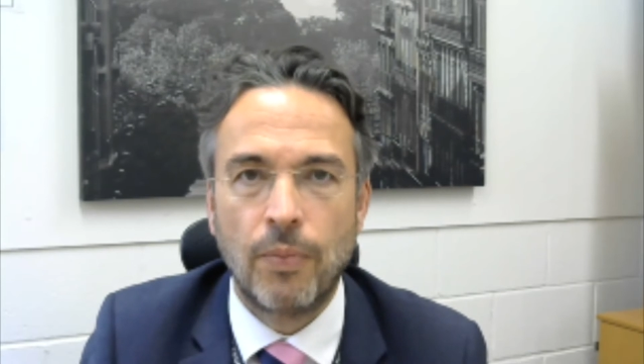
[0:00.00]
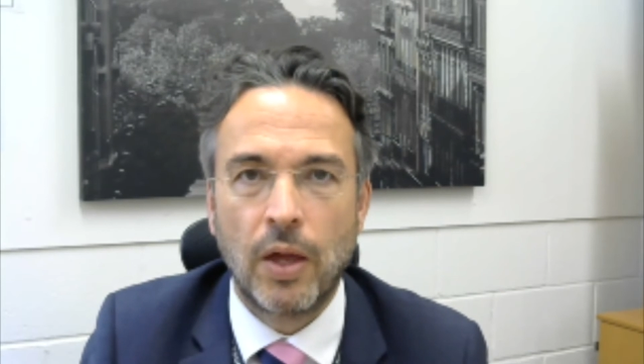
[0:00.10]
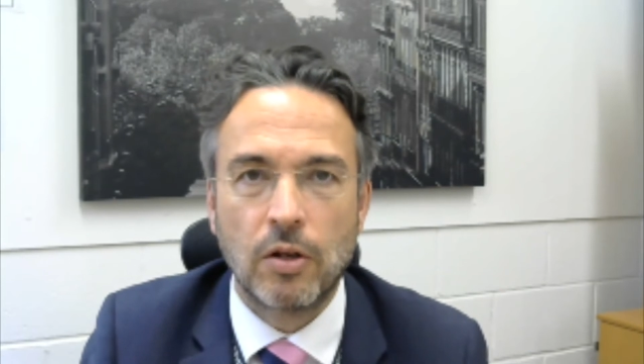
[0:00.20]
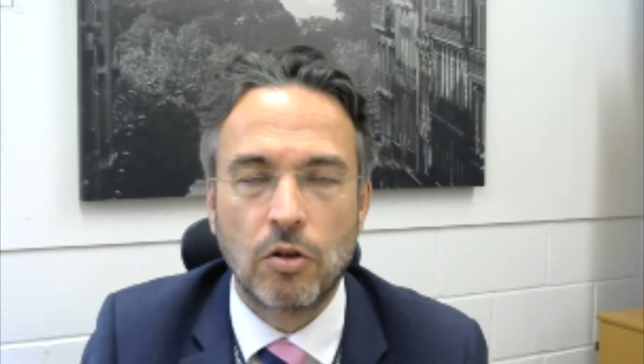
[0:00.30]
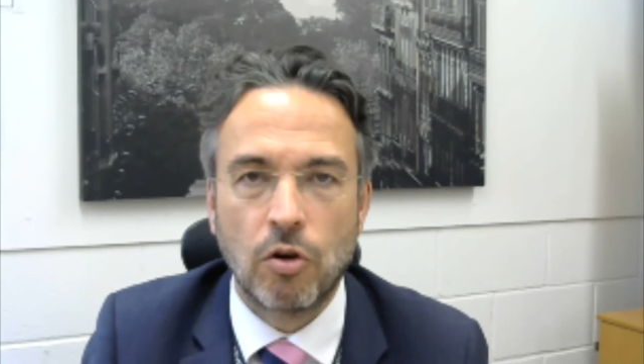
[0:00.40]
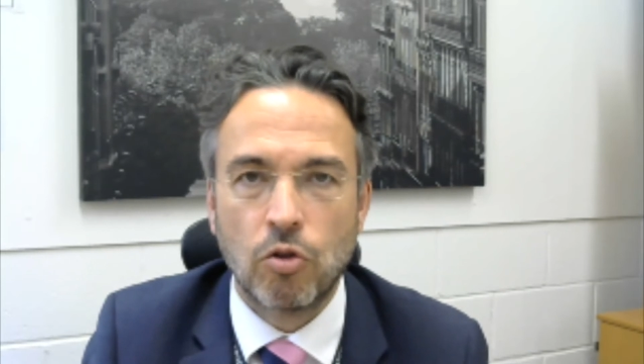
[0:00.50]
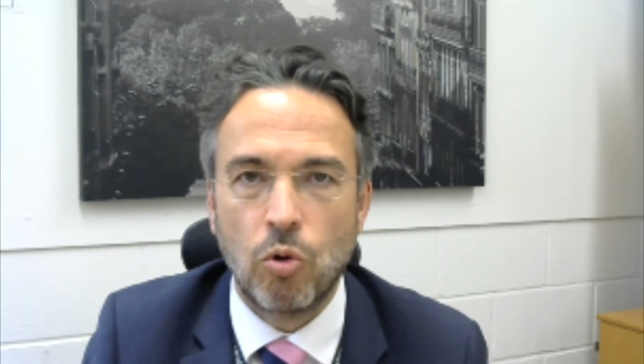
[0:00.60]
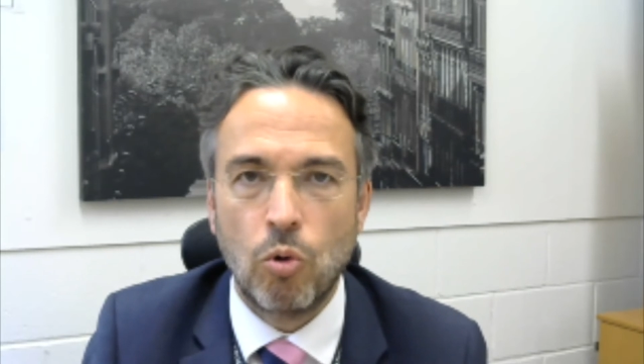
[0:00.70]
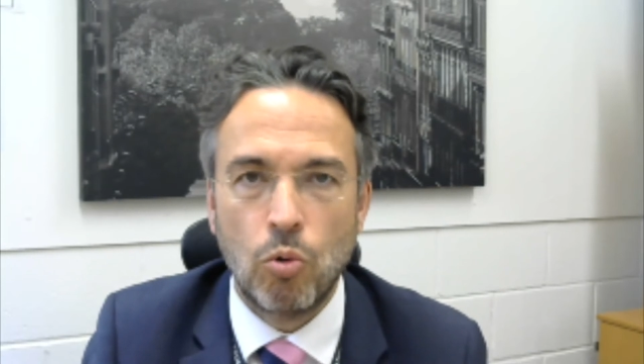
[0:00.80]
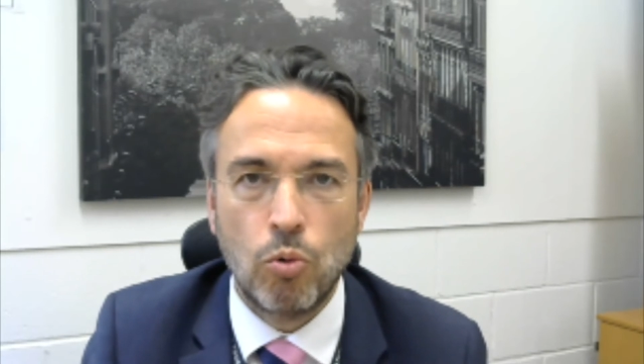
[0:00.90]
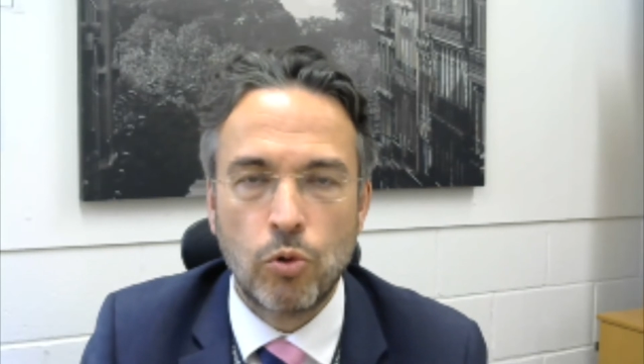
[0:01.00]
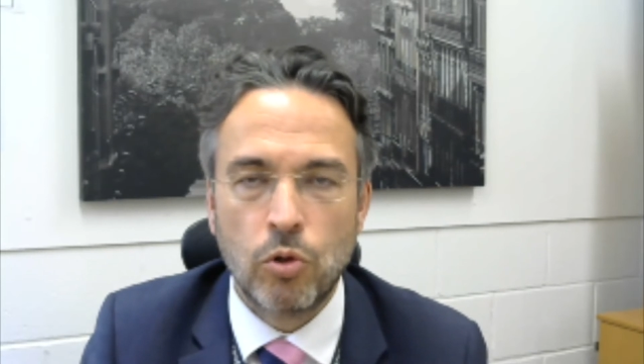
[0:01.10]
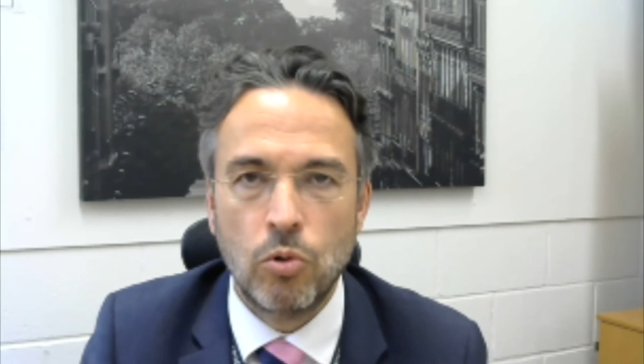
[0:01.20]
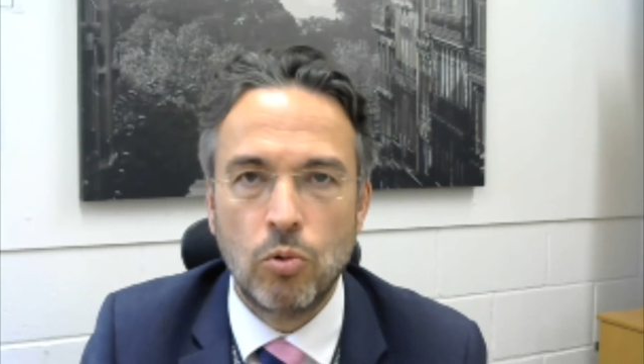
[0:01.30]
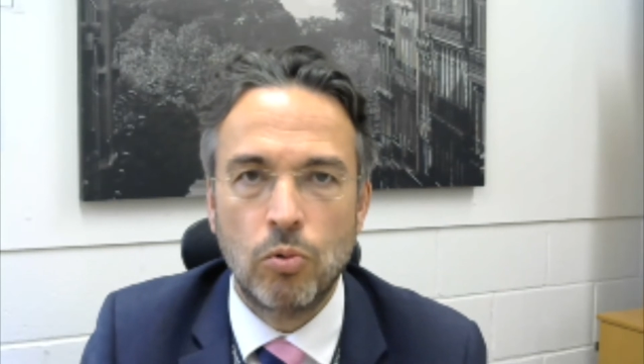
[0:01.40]
And across all
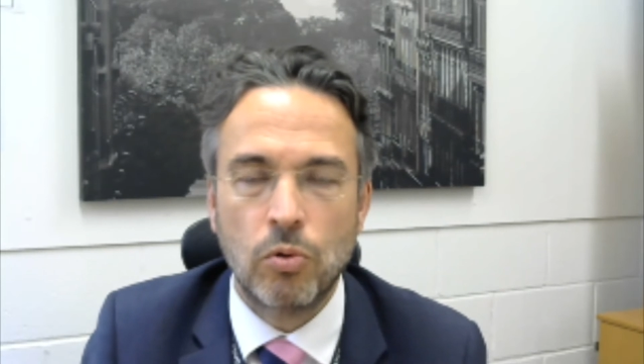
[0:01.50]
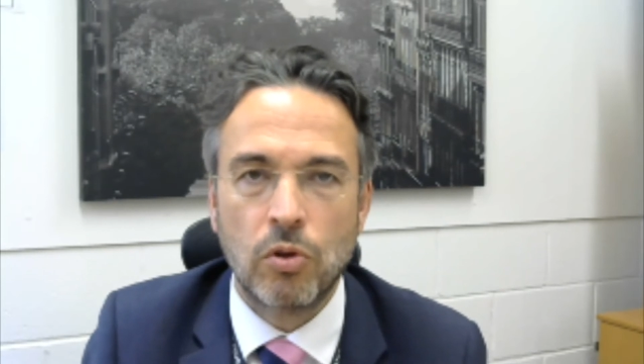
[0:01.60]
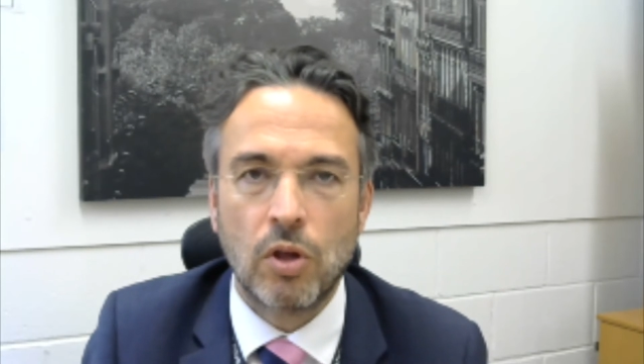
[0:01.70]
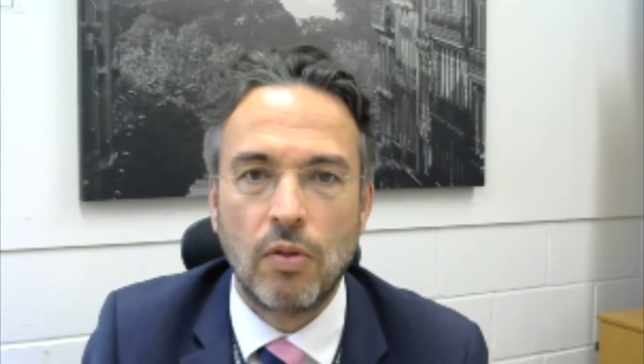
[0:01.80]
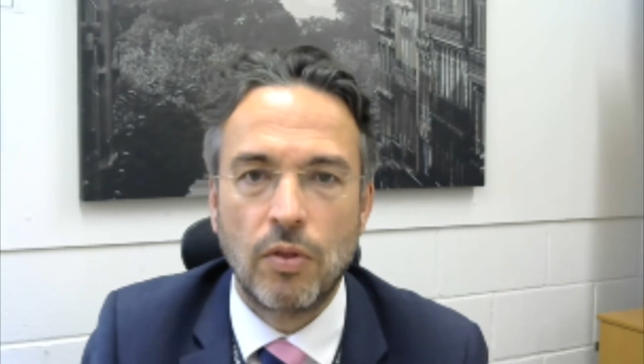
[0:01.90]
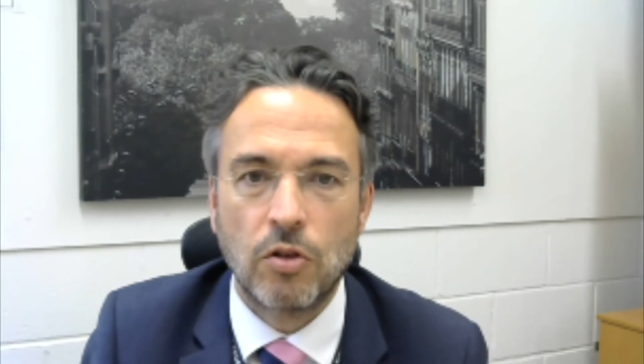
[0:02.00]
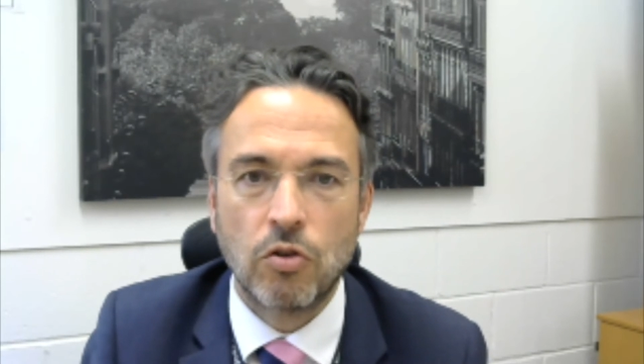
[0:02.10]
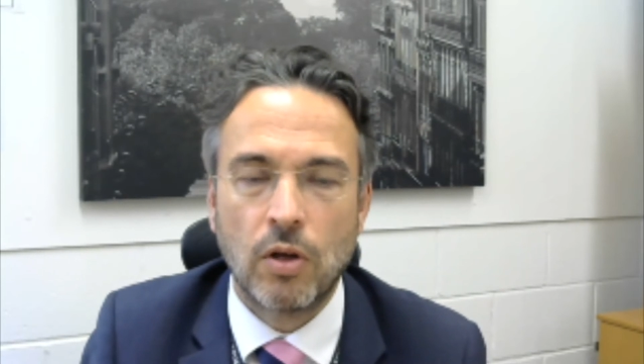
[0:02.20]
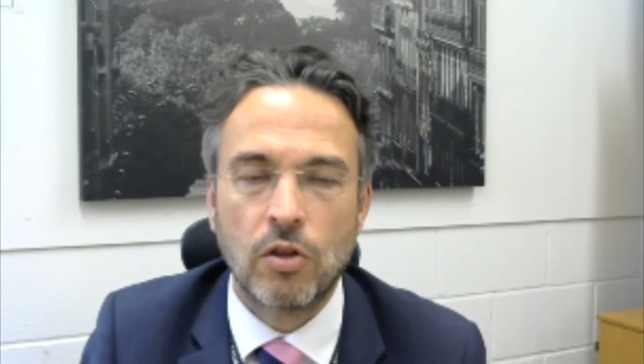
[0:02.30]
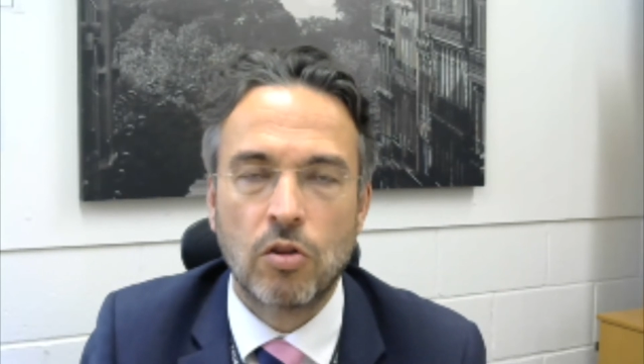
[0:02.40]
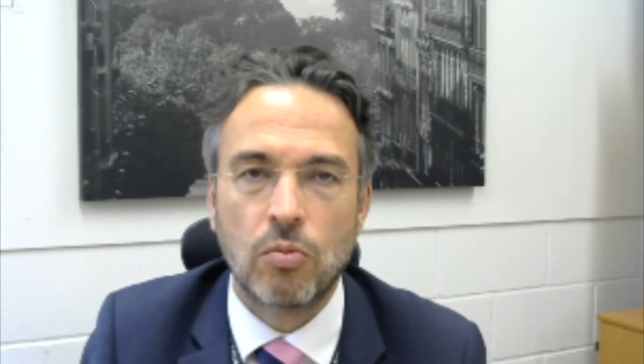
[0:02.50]
schools in the Trust,